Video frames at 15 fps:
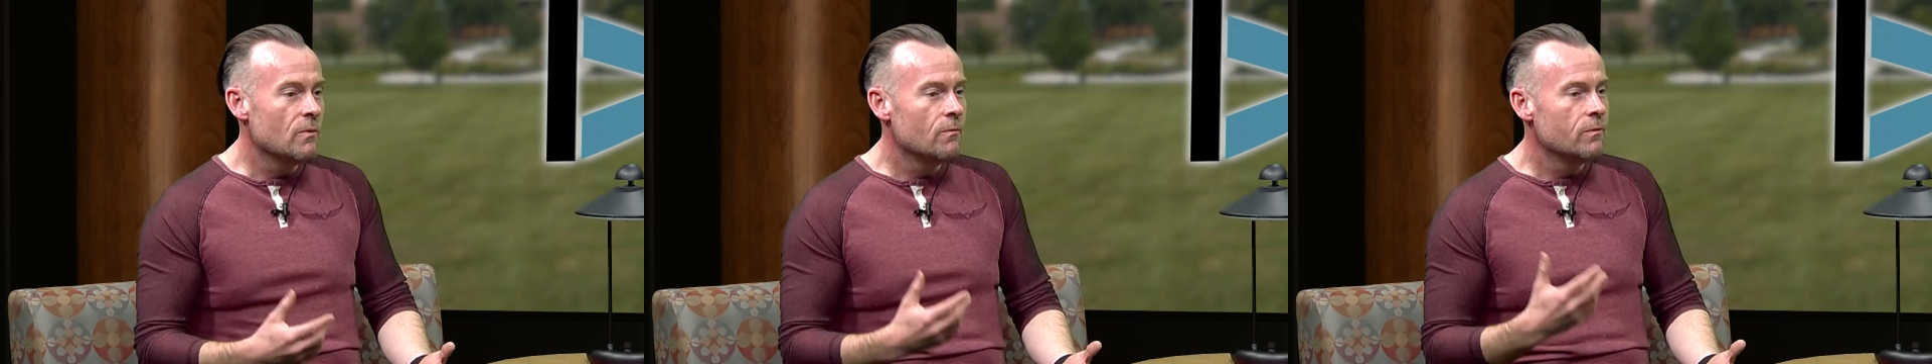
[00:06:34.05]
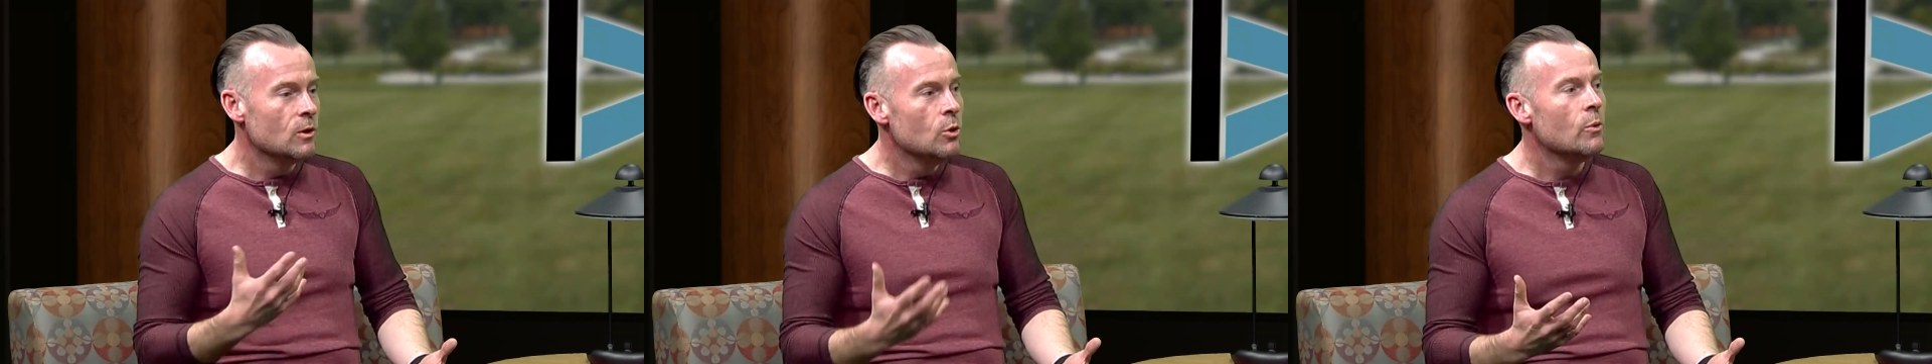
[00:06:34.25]

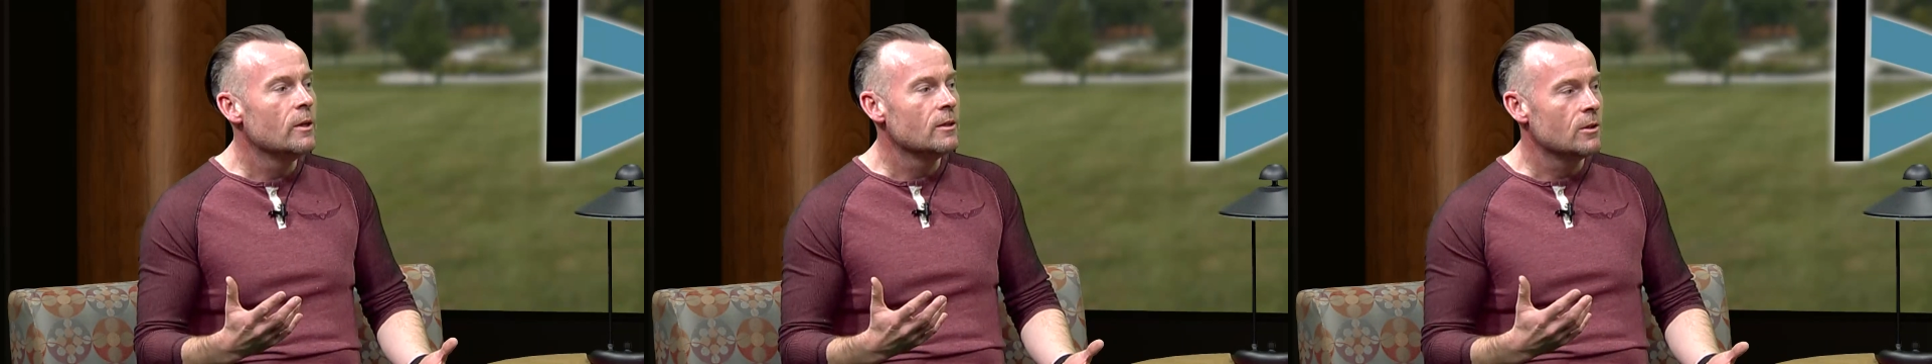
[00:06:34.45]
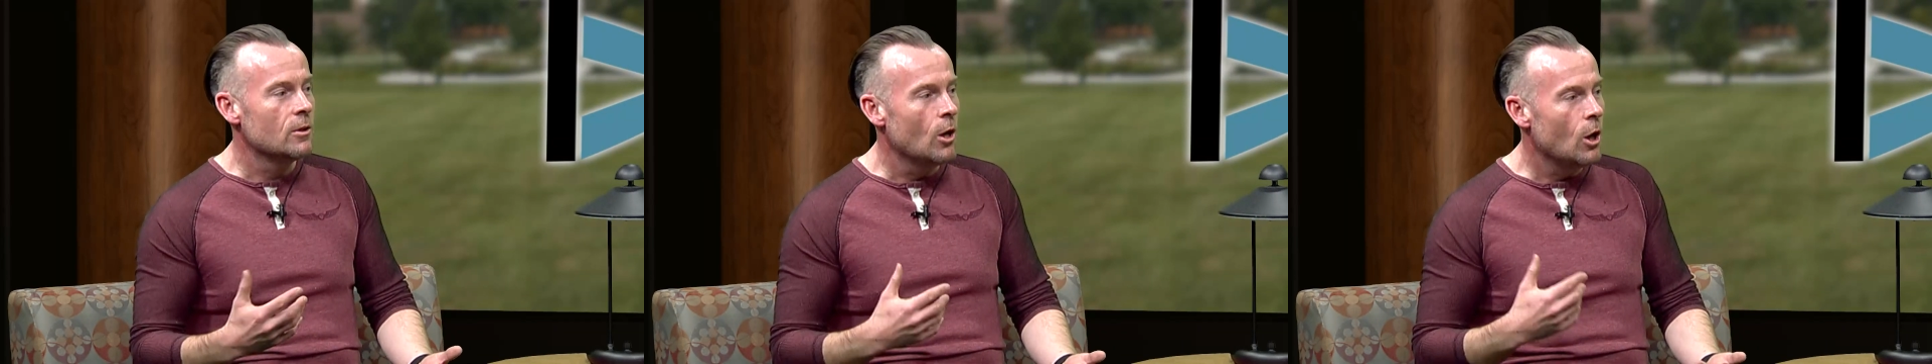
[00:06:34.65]

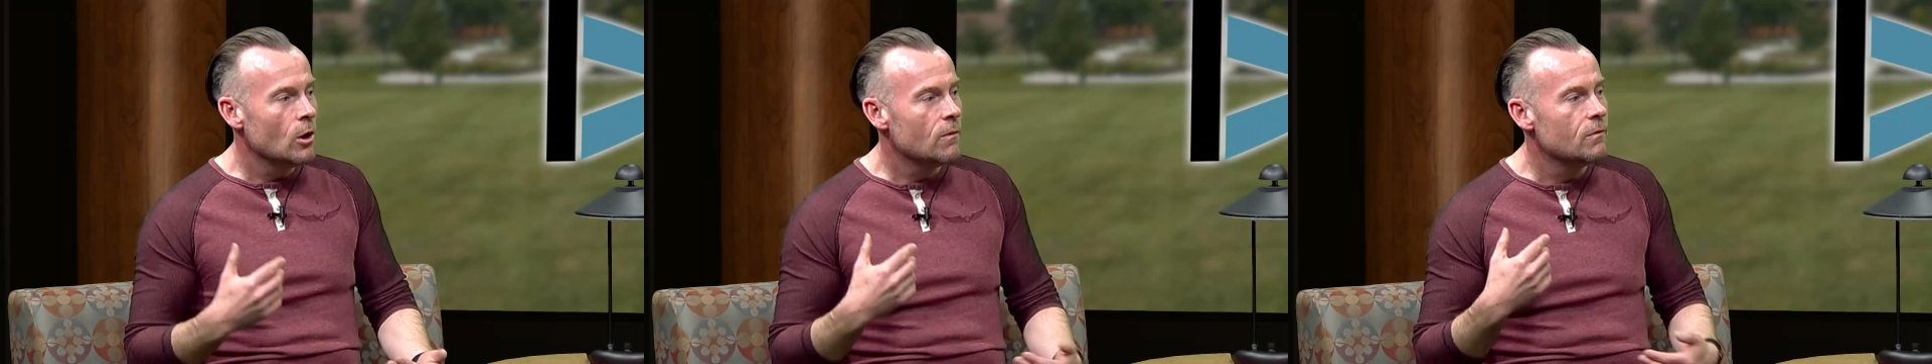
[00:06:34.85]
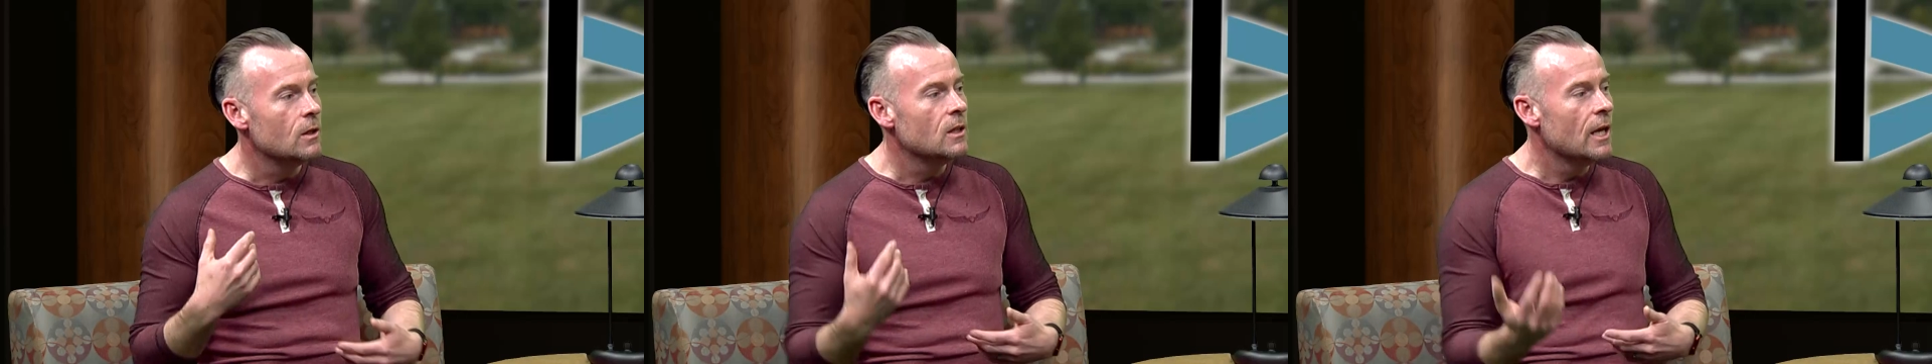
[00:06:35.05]
fluent in all
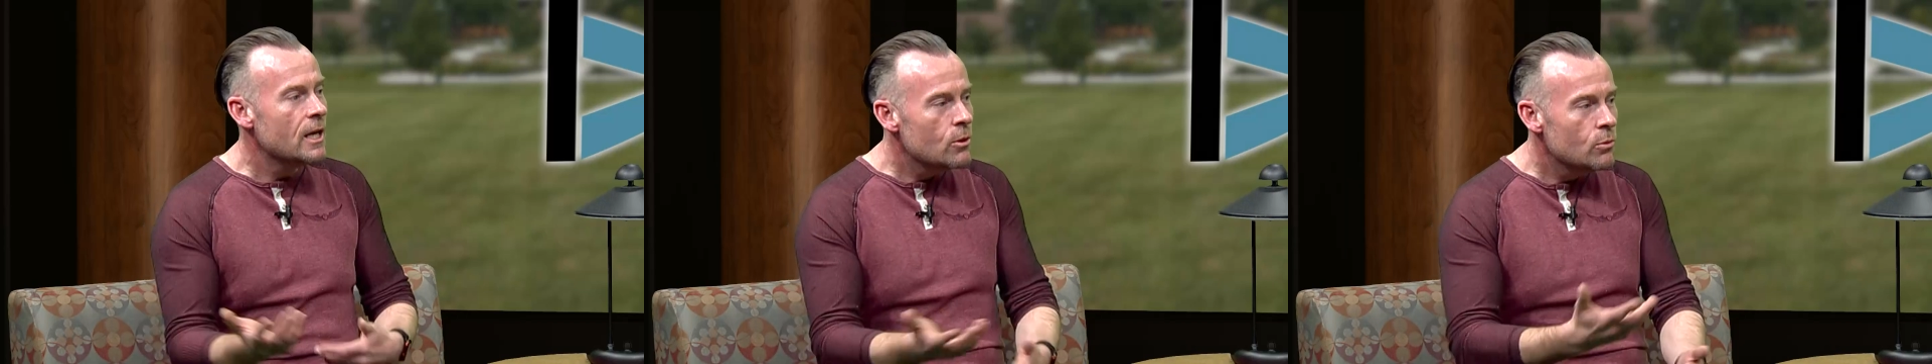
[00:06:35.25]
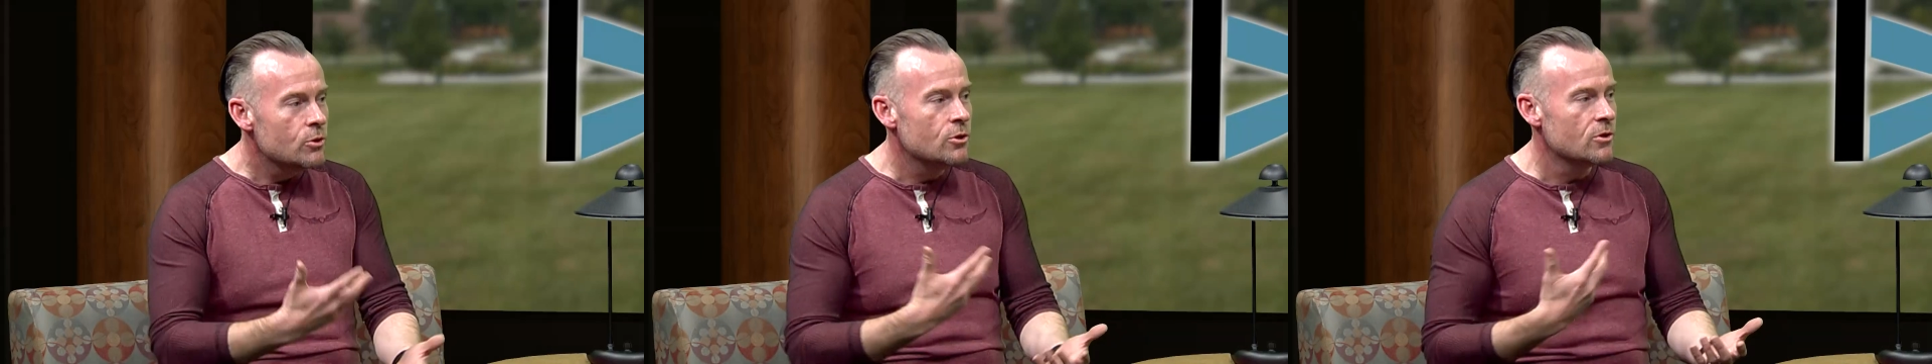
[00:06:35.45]
of the
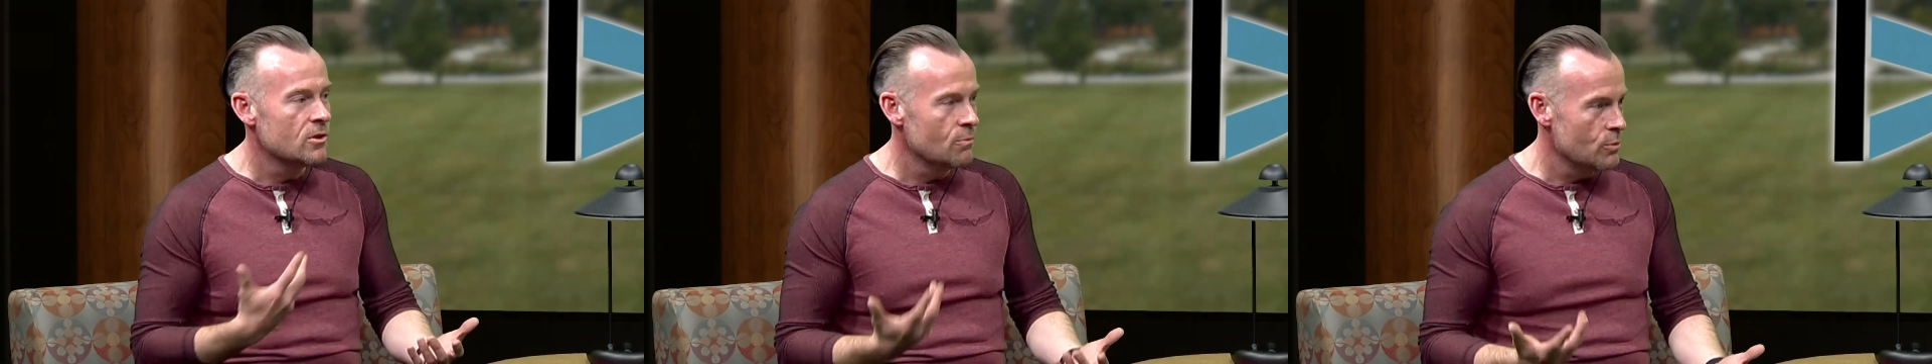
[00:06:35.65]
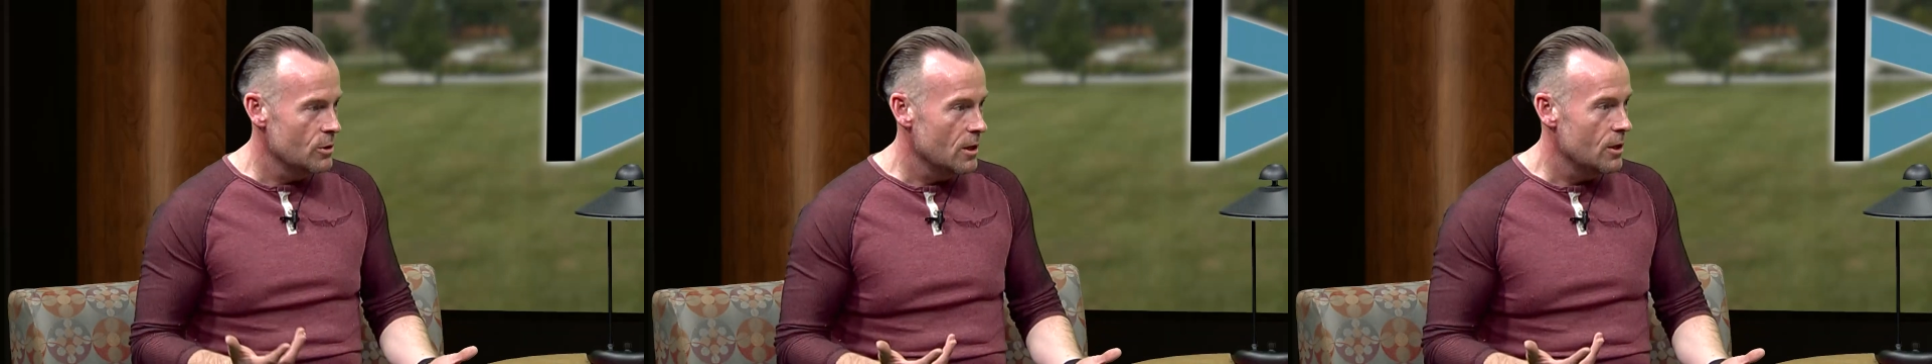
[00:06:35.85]
languages
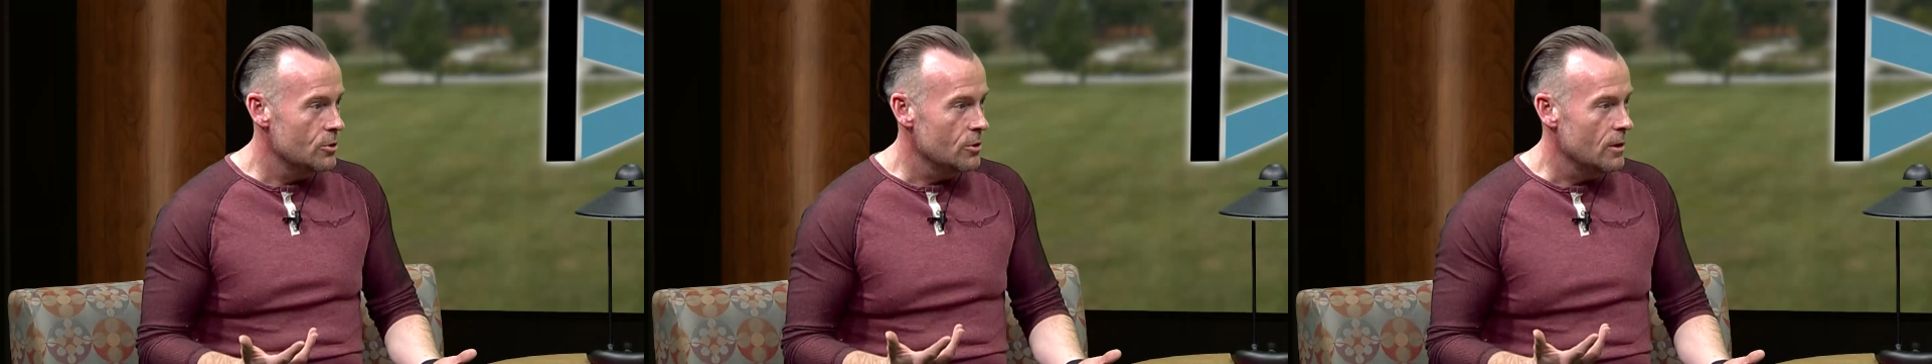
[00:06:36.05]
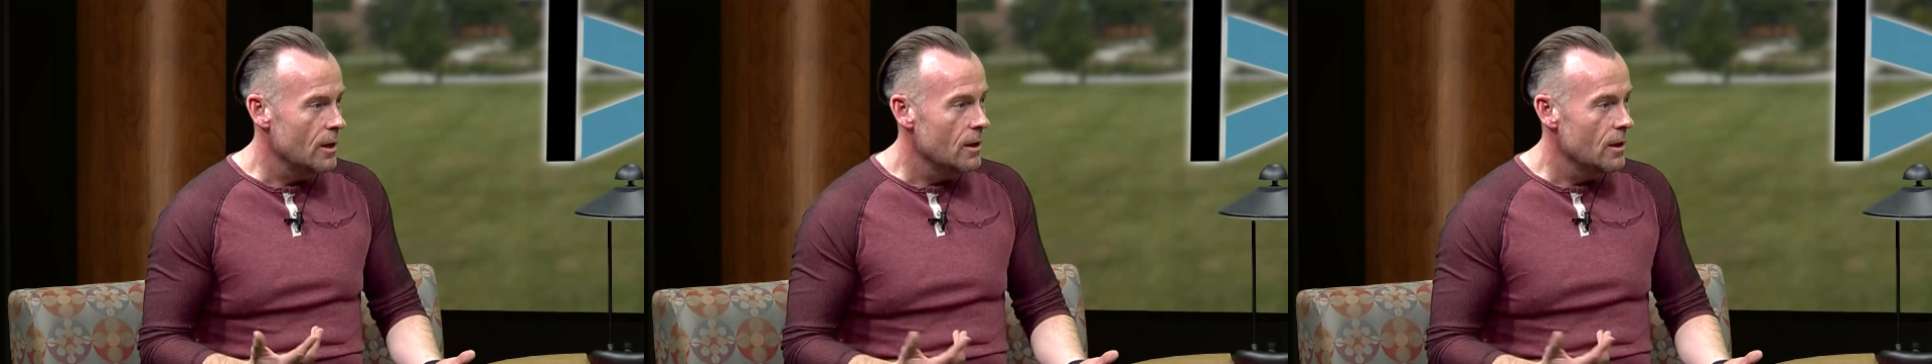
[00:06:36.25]
of production.